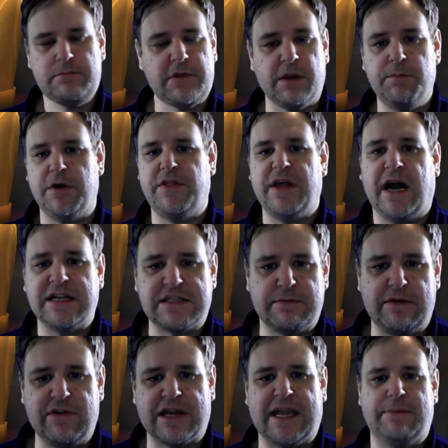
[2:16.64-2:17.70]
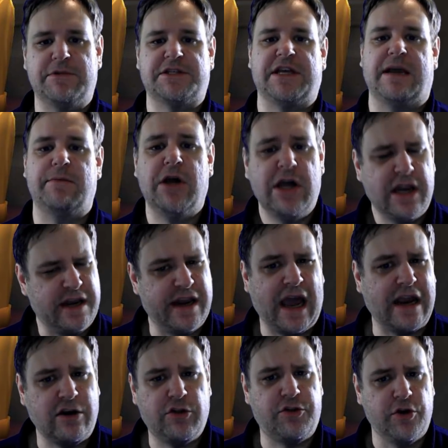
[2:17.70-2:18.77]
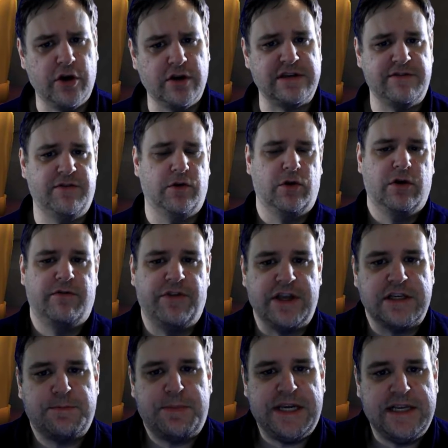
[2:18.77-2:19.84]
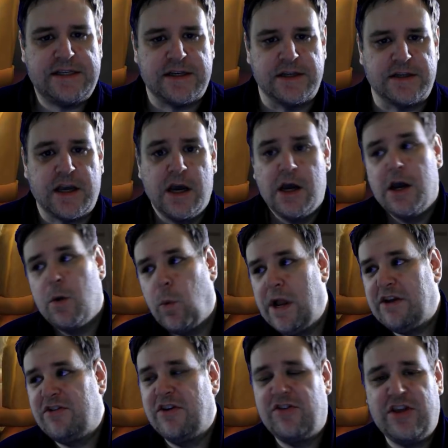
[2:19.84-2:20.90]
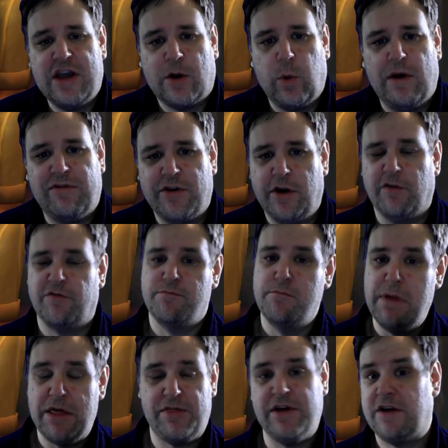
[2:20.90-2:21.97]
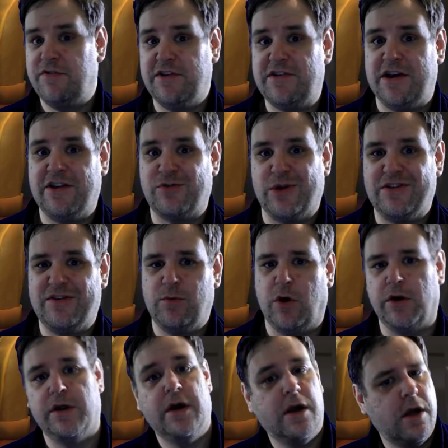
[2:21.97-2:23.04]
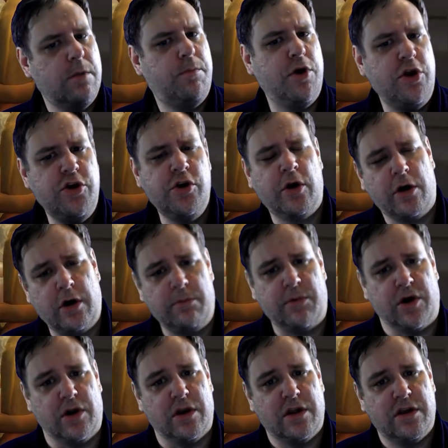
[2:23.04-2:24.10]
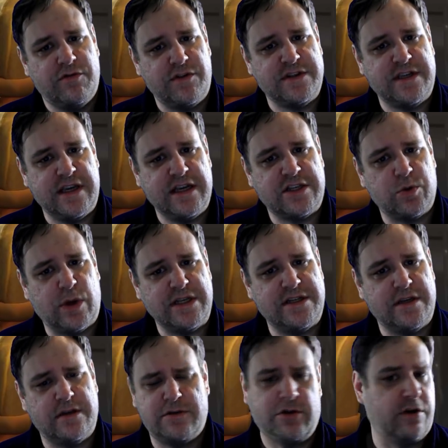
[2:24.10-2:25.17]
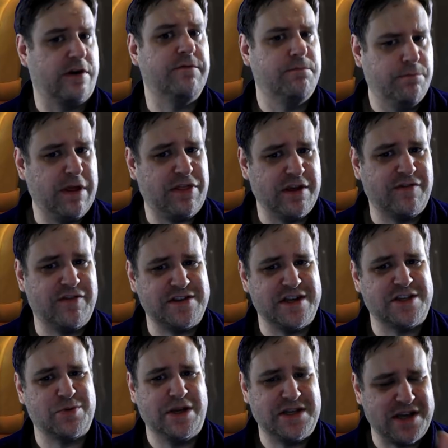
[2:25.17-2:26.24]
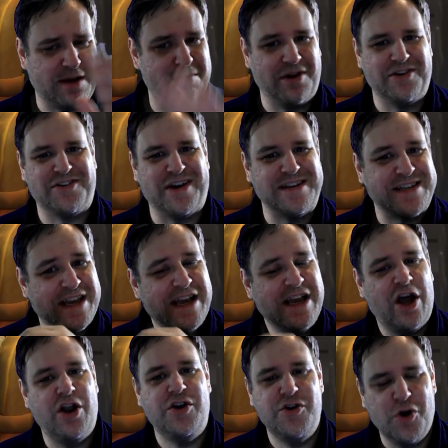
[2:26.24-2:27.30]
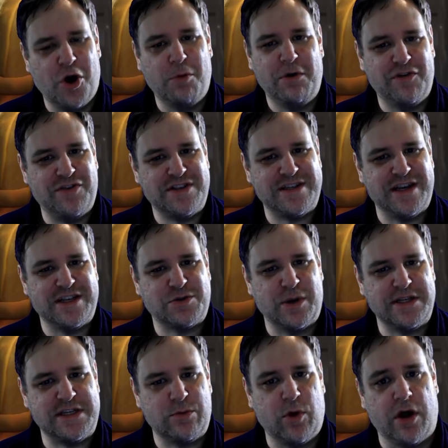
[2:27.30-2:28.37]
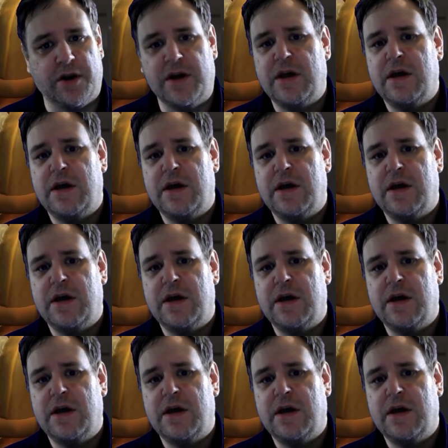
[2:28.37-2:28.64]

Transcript: But the item level are kept the same, 930 for all of these pieces, which is the equivalent of Mythic for tier 21, but normal for tier 20, sorry, Mythic for tier 20, I apologise, and normal for tier 21.